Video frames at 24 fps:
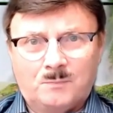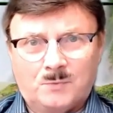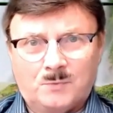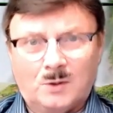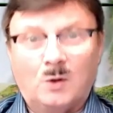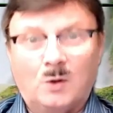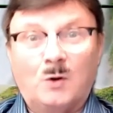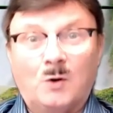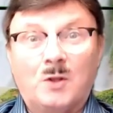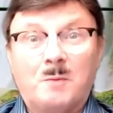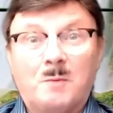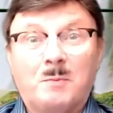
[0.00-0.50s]

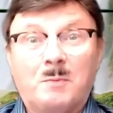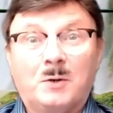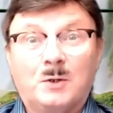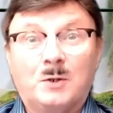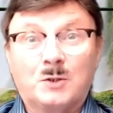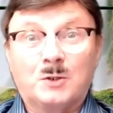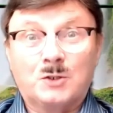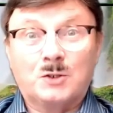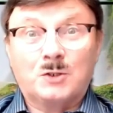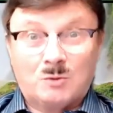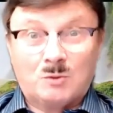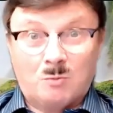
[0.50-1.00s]
or the
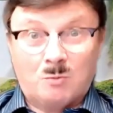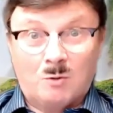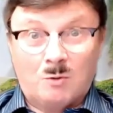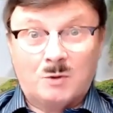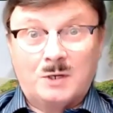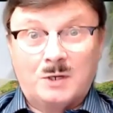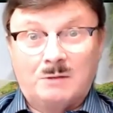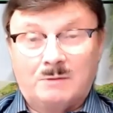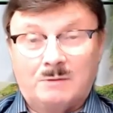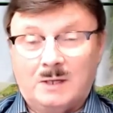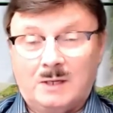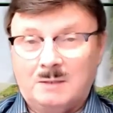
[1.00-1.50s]
persons
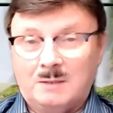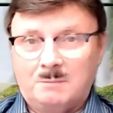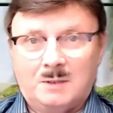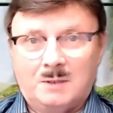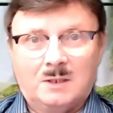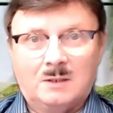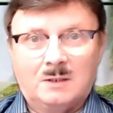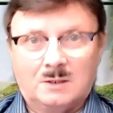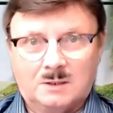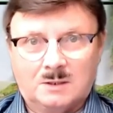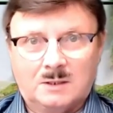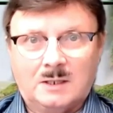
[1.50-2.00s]
walking around,
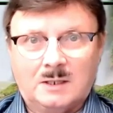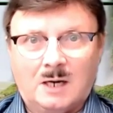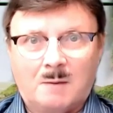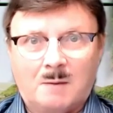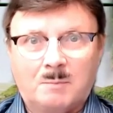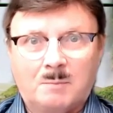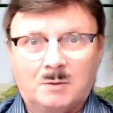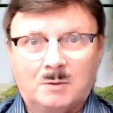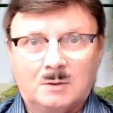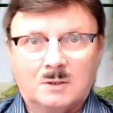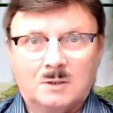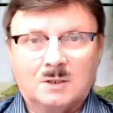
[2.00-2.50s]
because they are
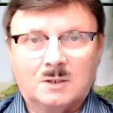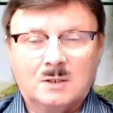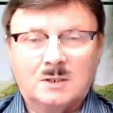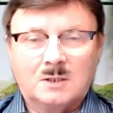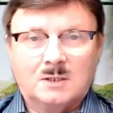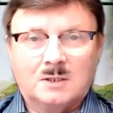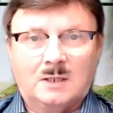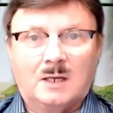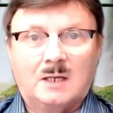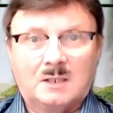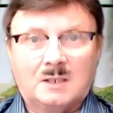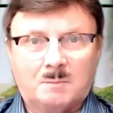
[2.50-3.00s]
persons,
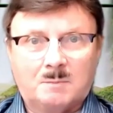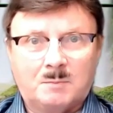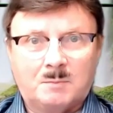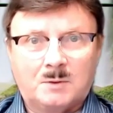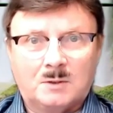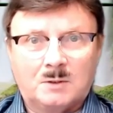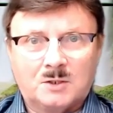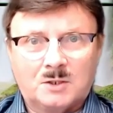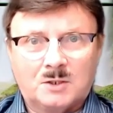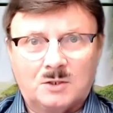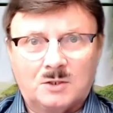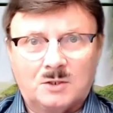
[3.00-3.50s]
and as a
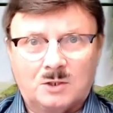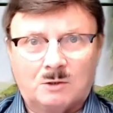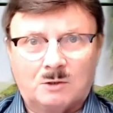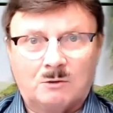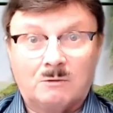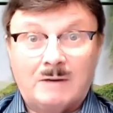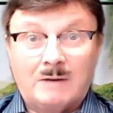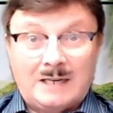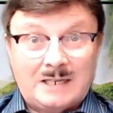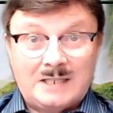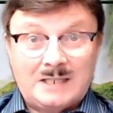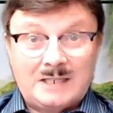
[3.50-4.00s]
person, you're
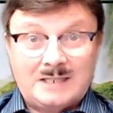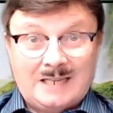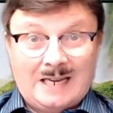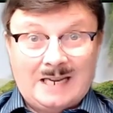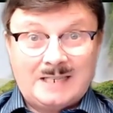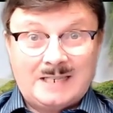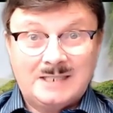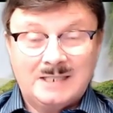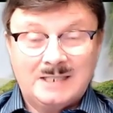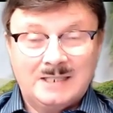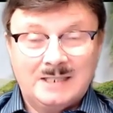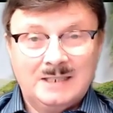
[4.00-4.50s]
already dead,
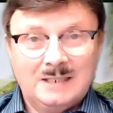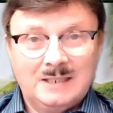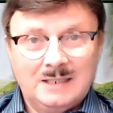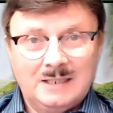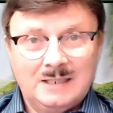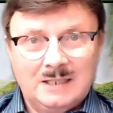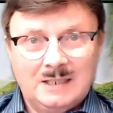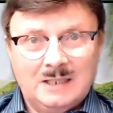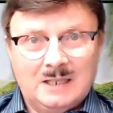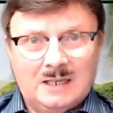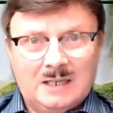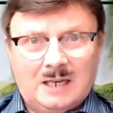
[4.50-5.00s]

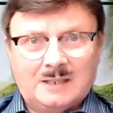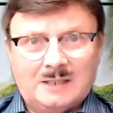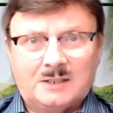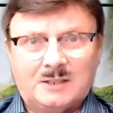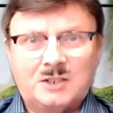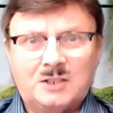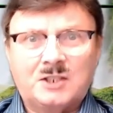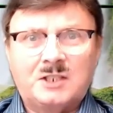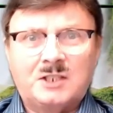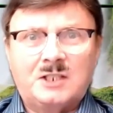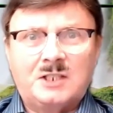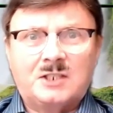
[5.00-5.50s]
a
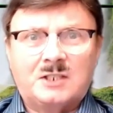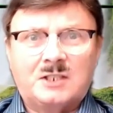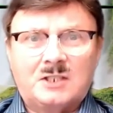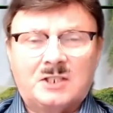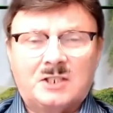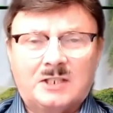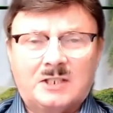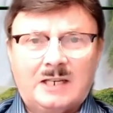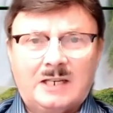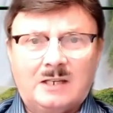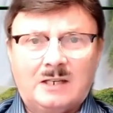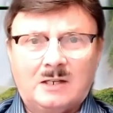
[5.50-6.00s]
deceased
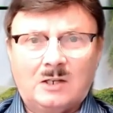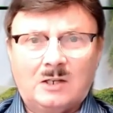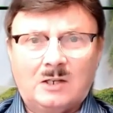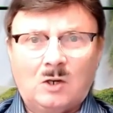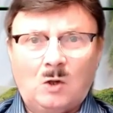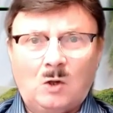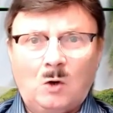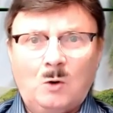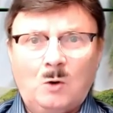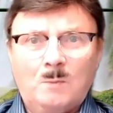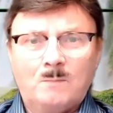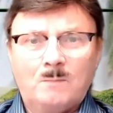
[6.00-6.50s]
estate at
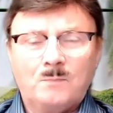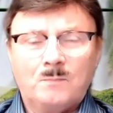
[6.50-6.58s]
law,